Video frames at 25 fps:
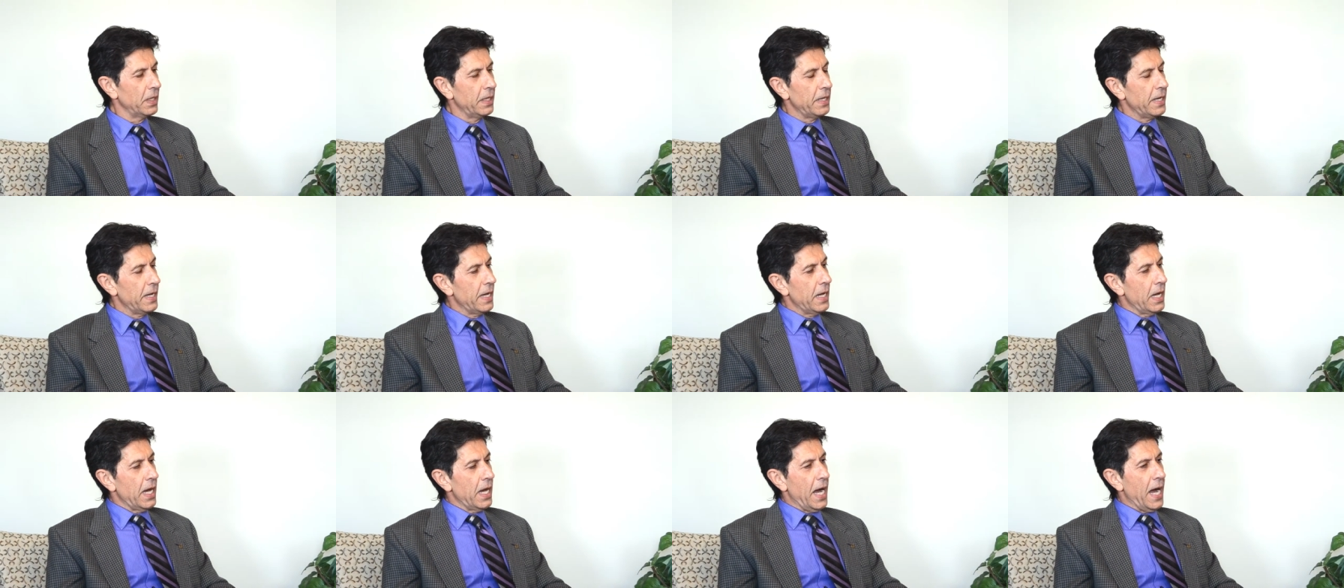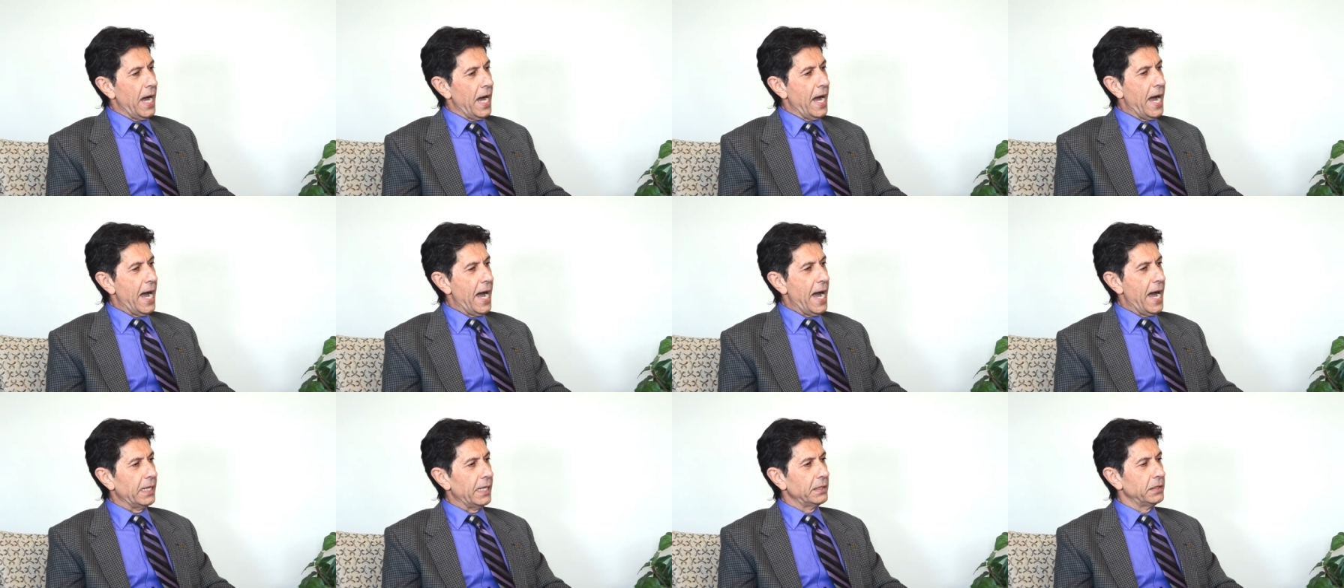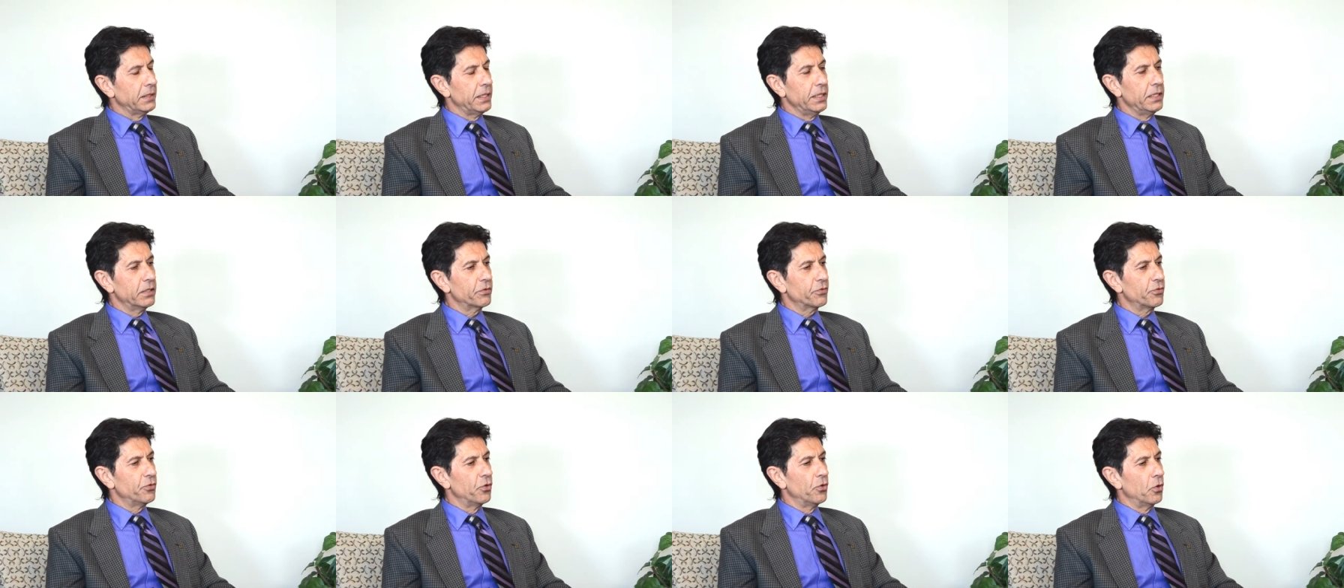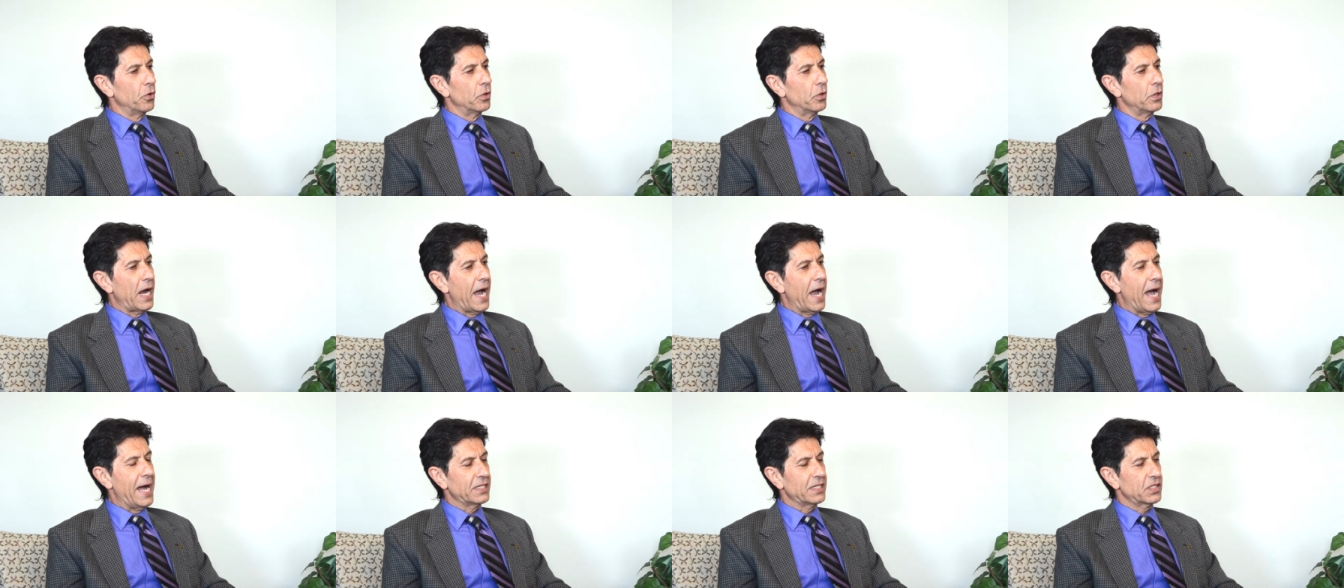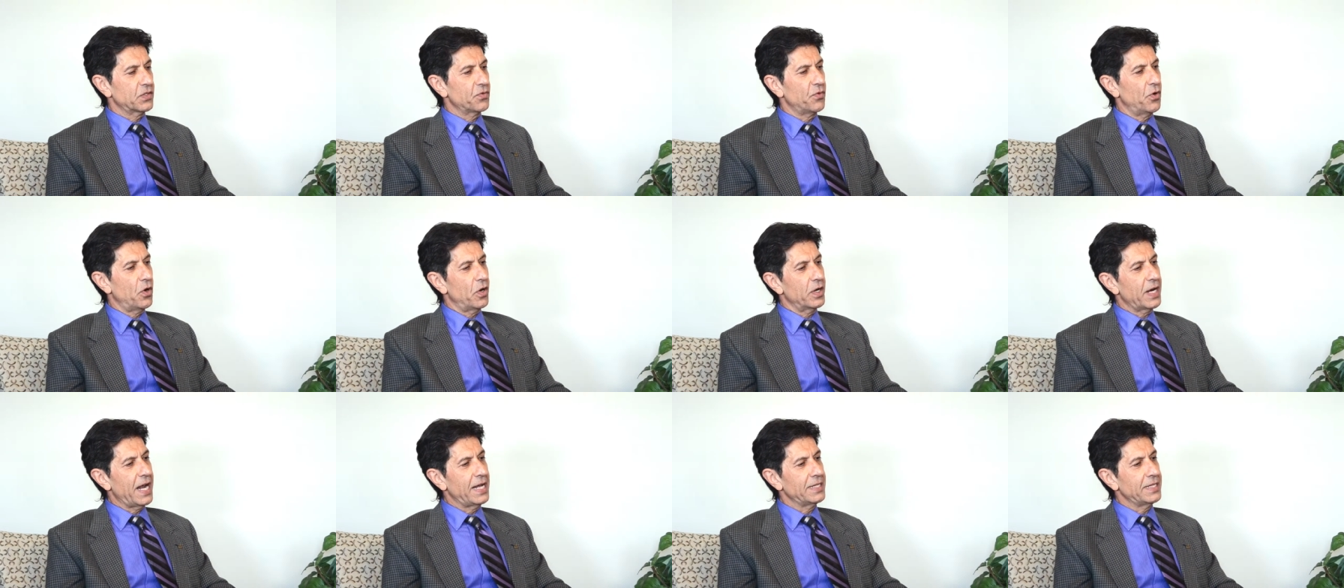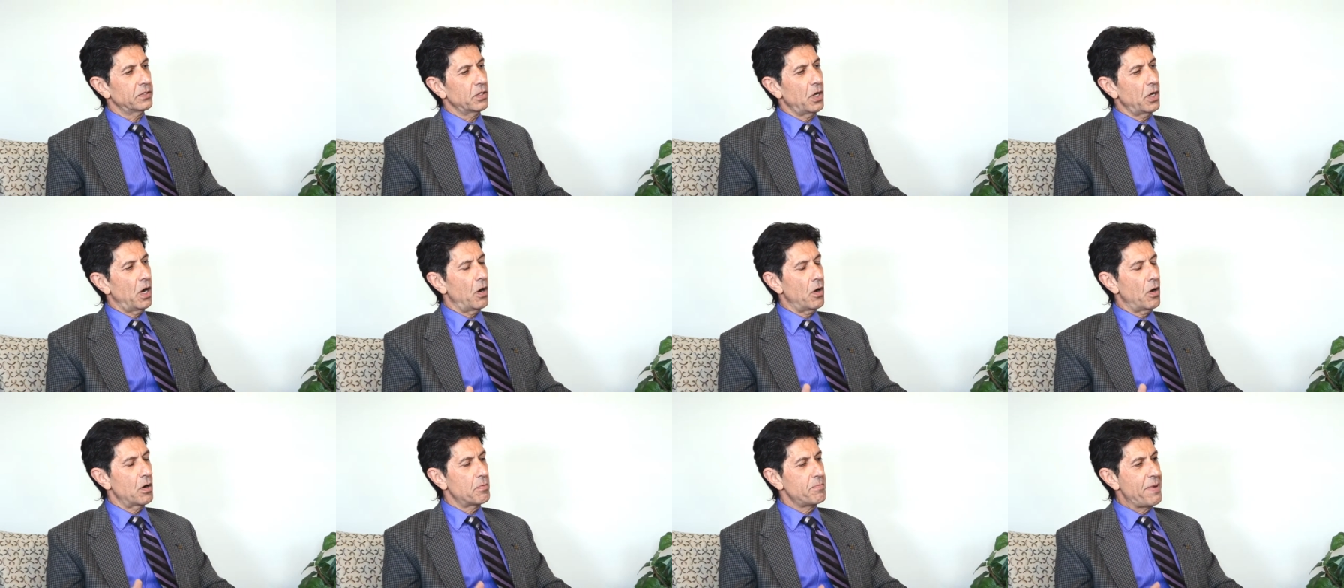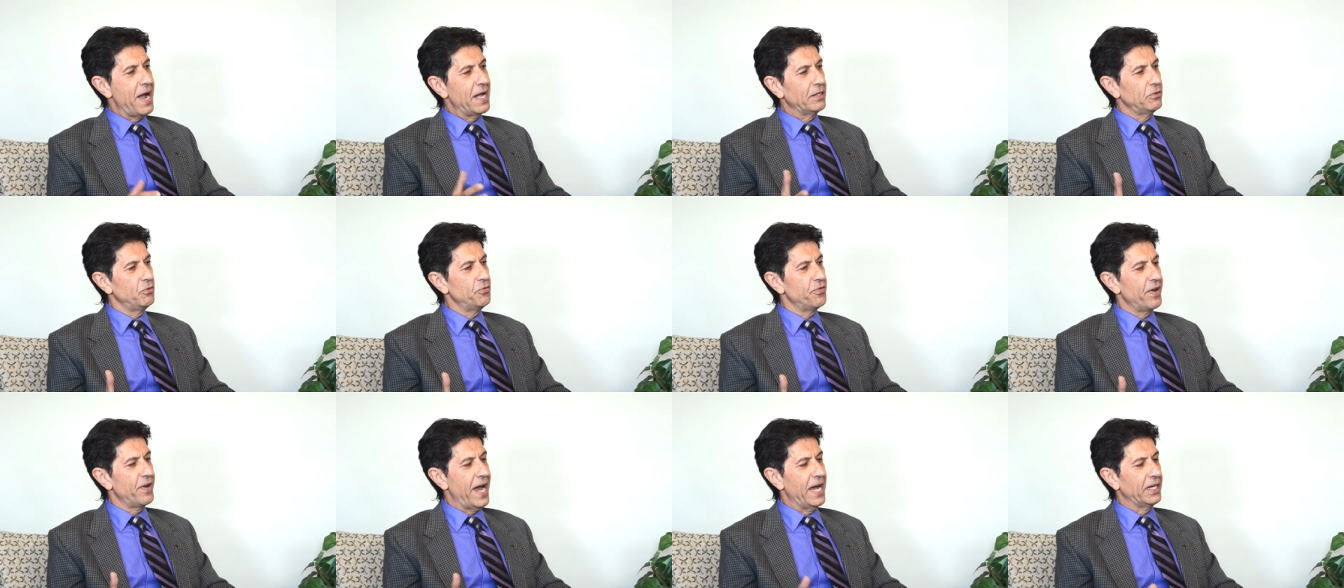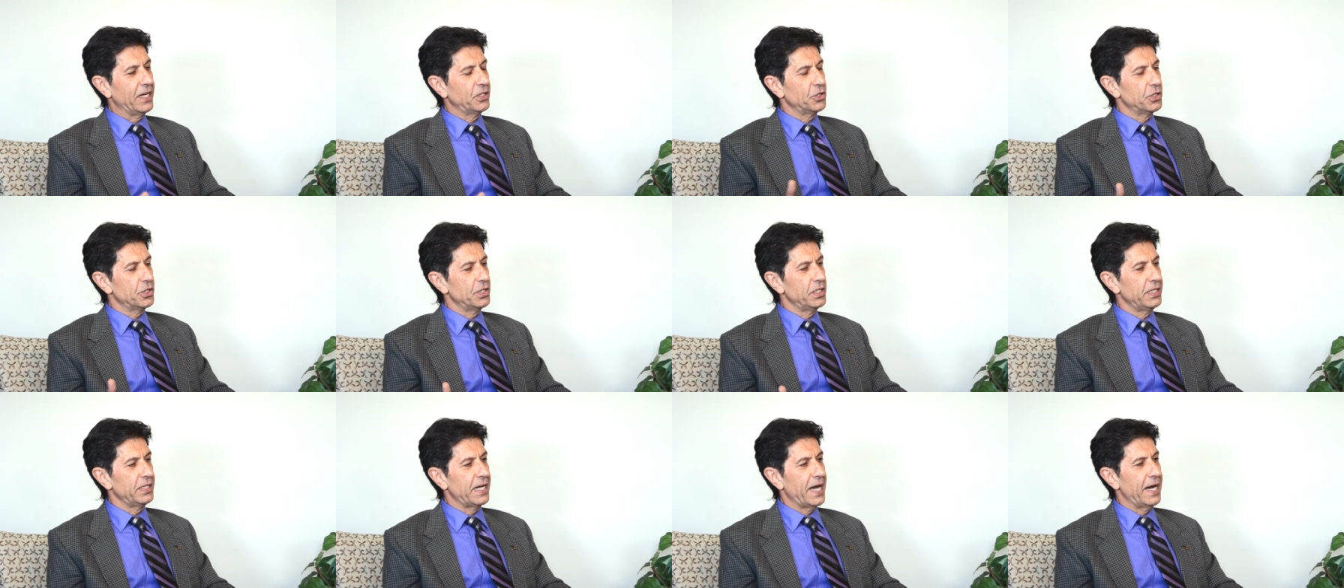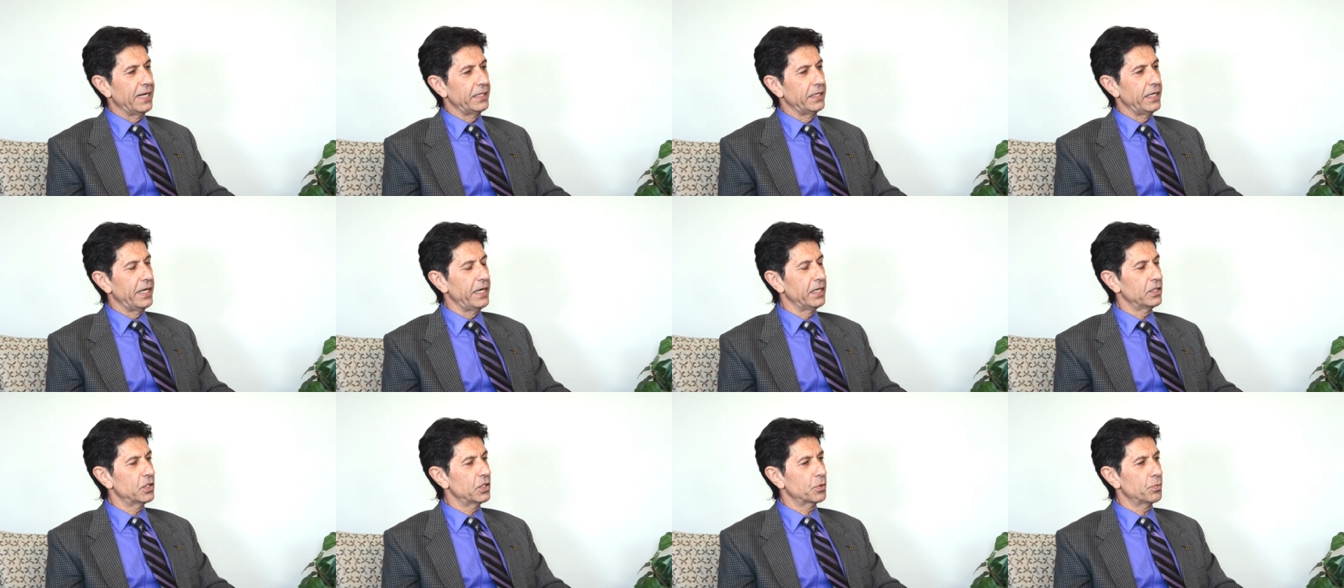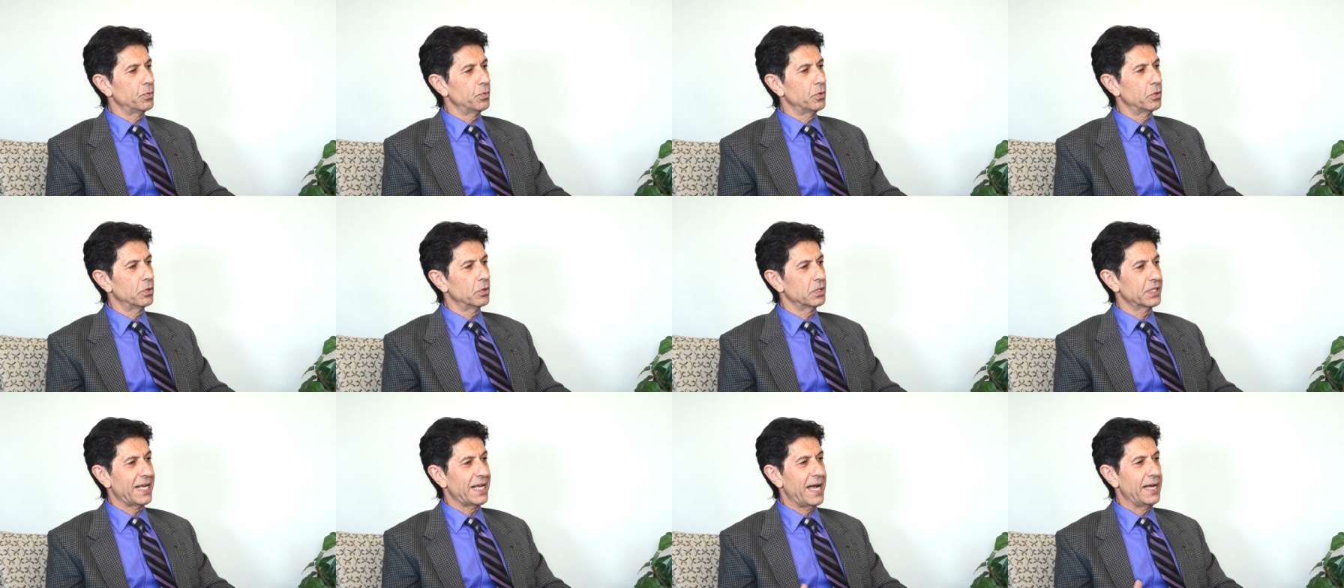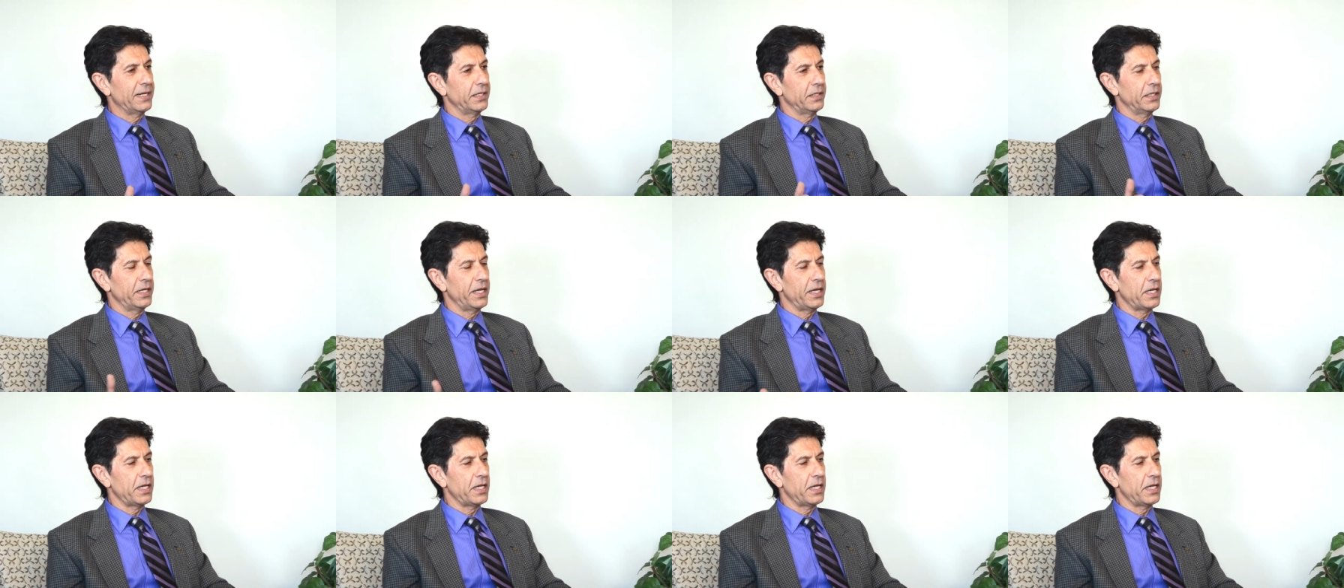Mm -hmm. And therefore, as far as our manufacturing and exports and the